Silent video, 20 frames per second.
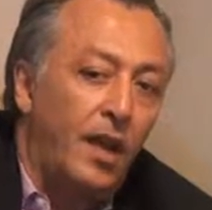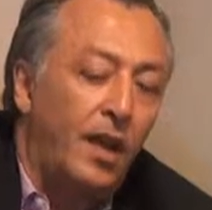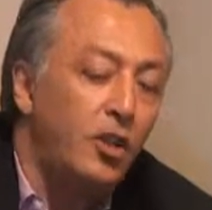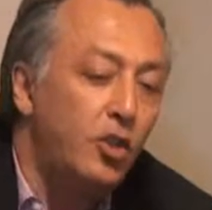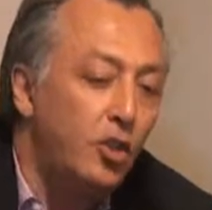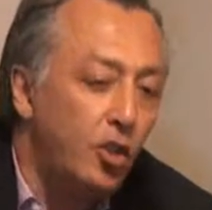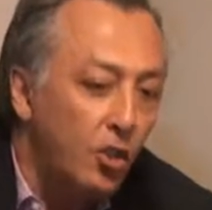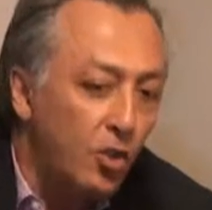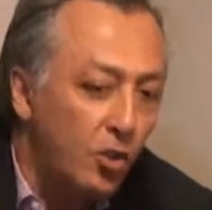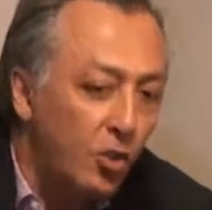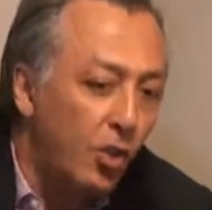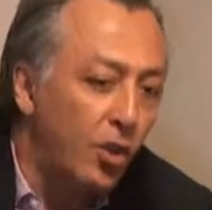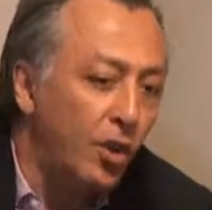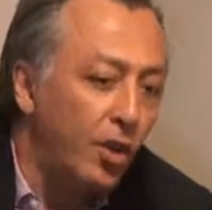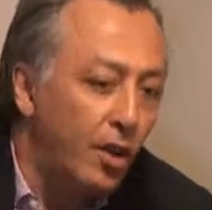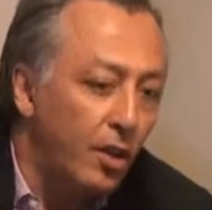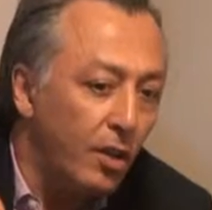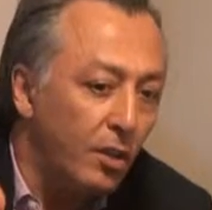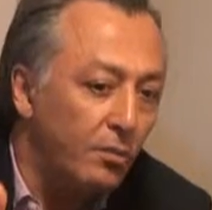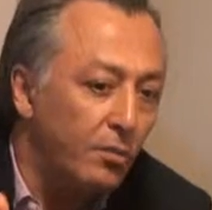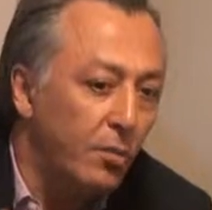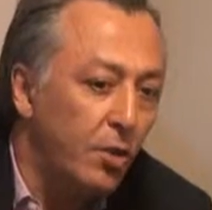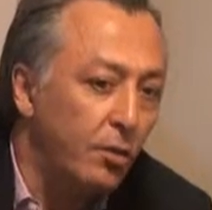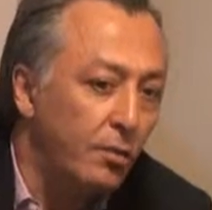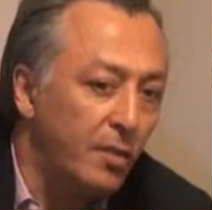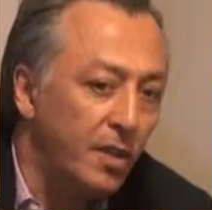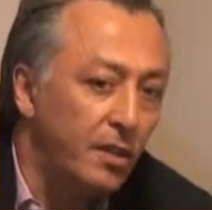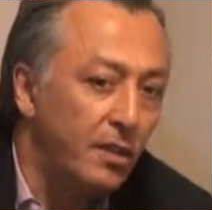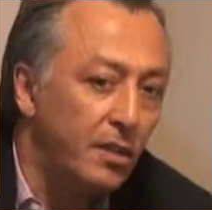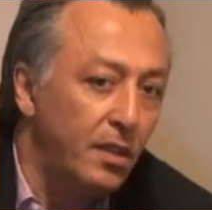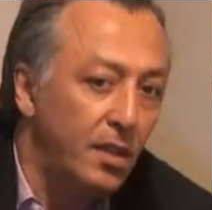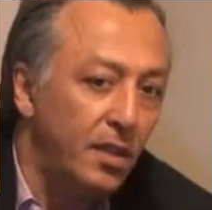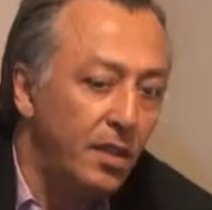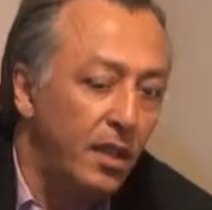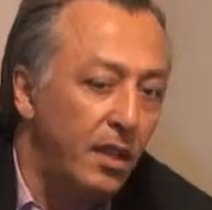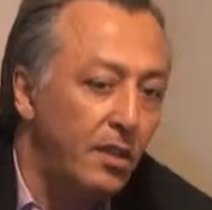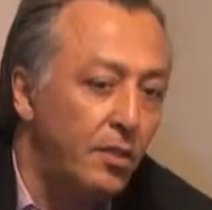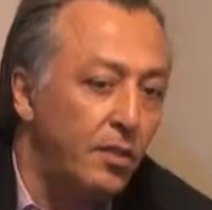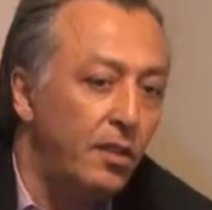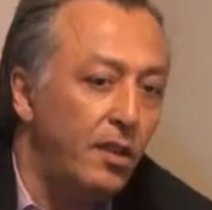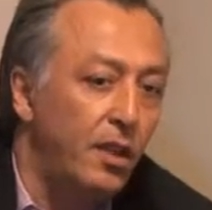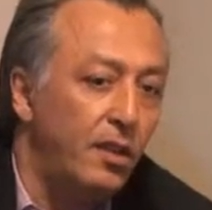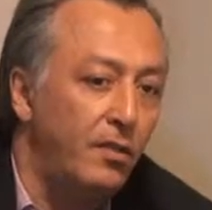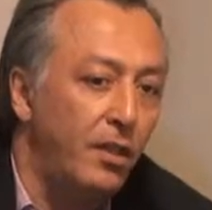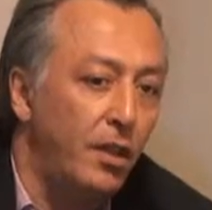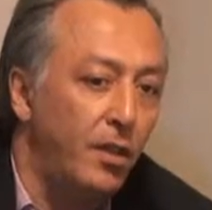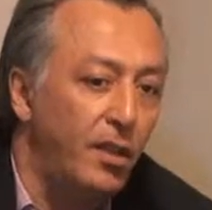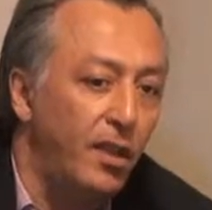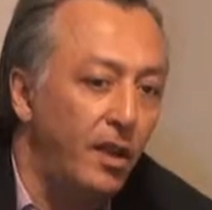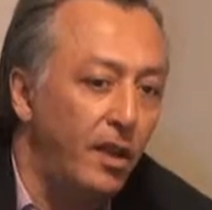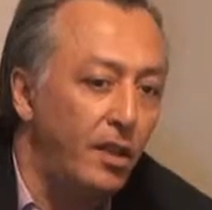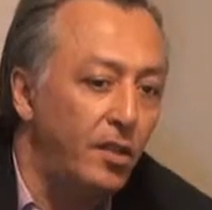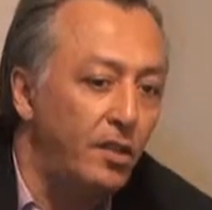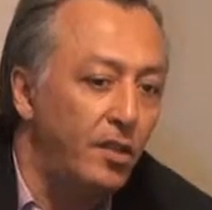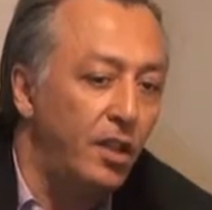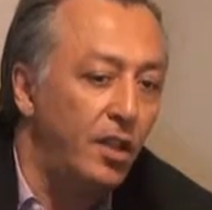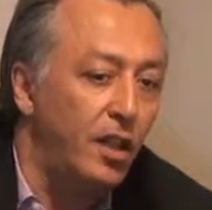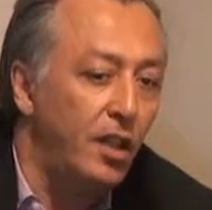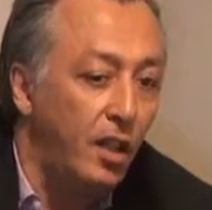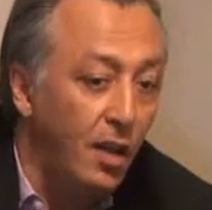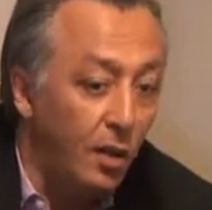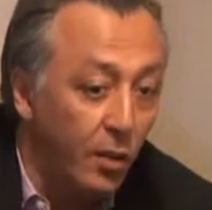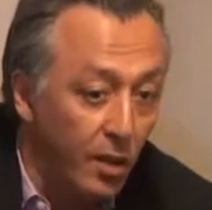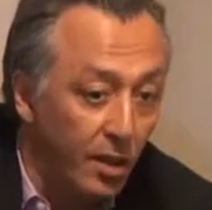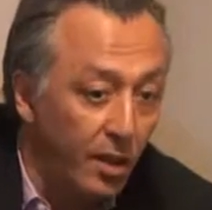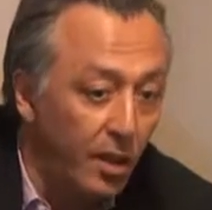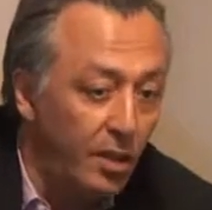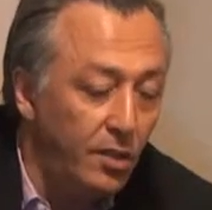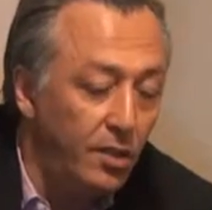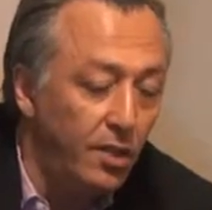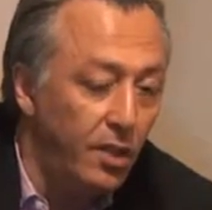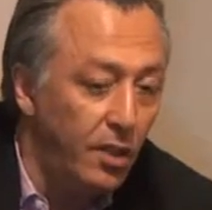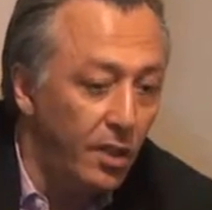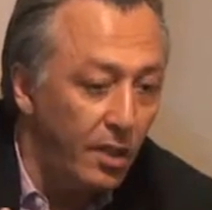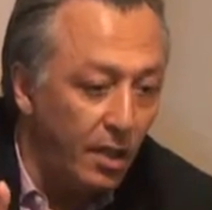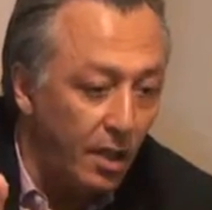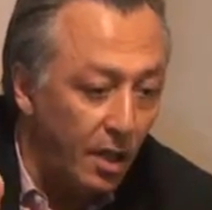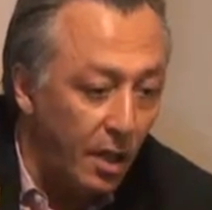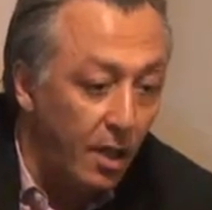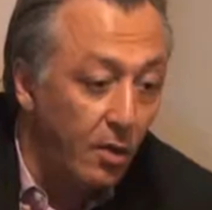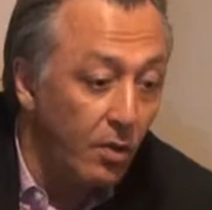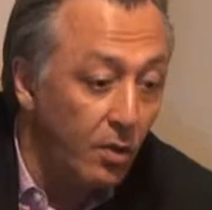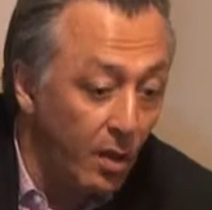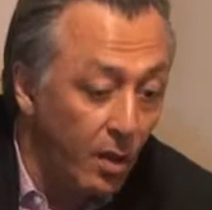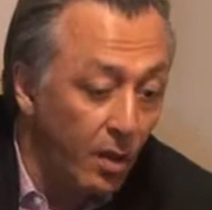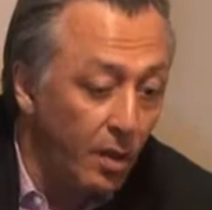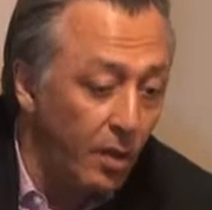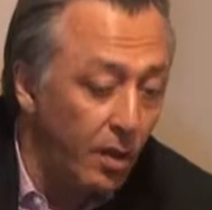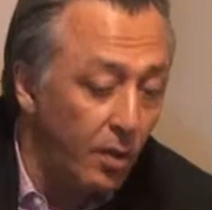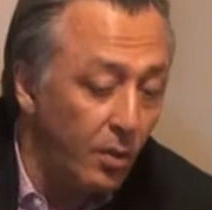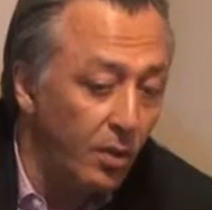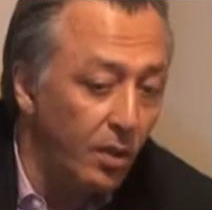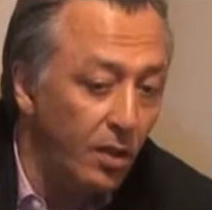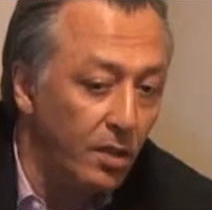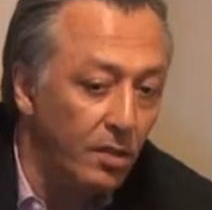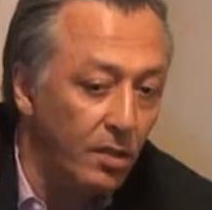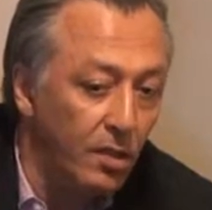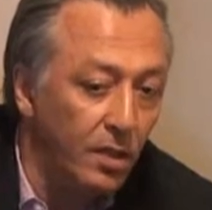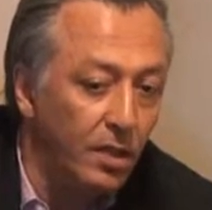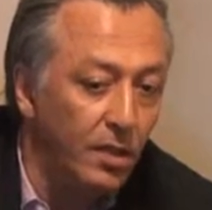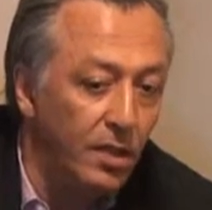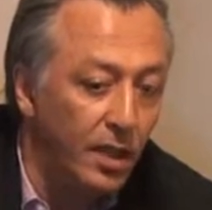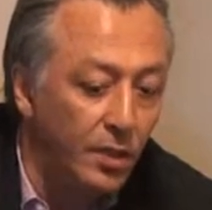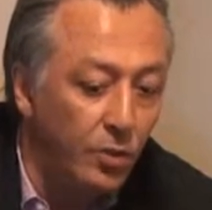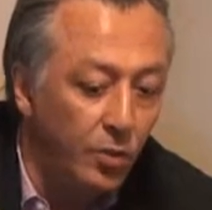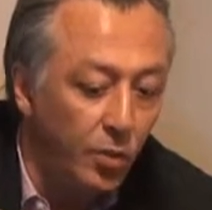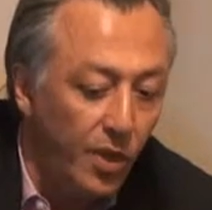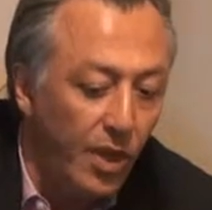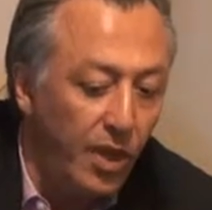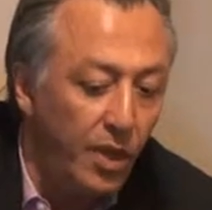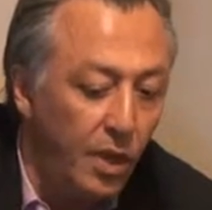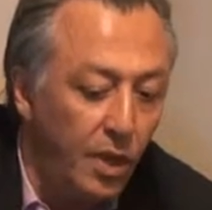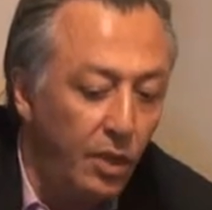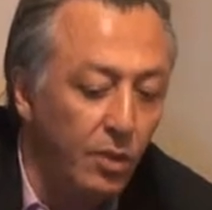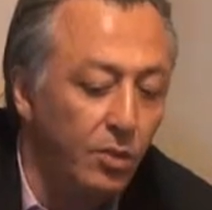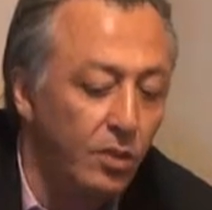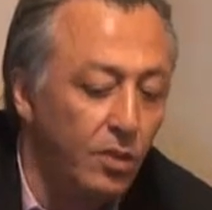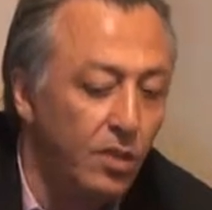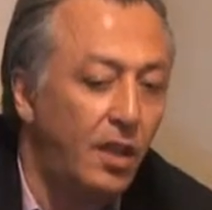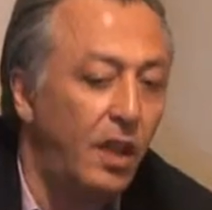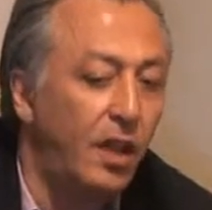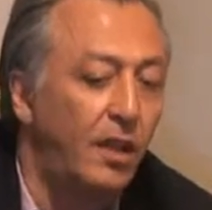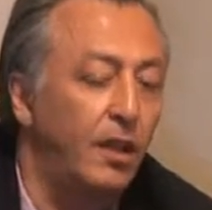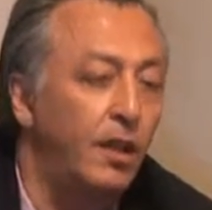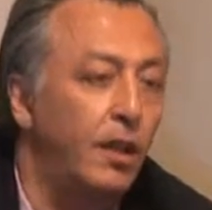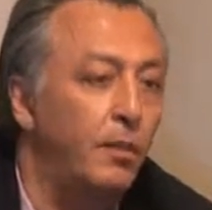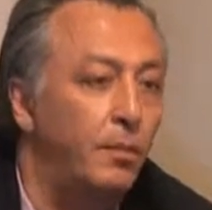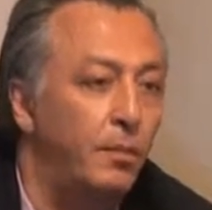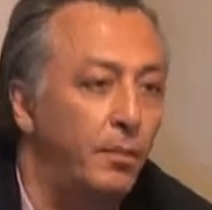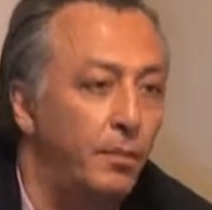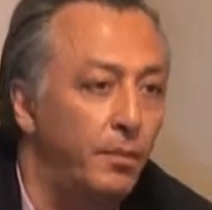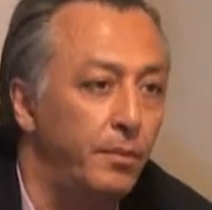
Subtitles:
historical moment in the history of our religion and our region and the world that we need to stand up.